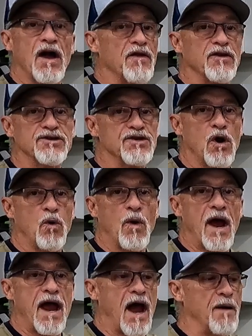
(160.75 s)
Now, there's no
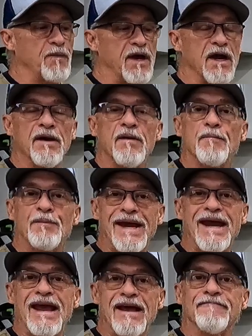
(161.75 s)
way I'm gonna
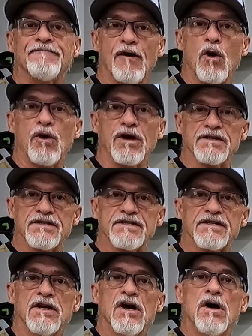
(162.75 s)
be in focus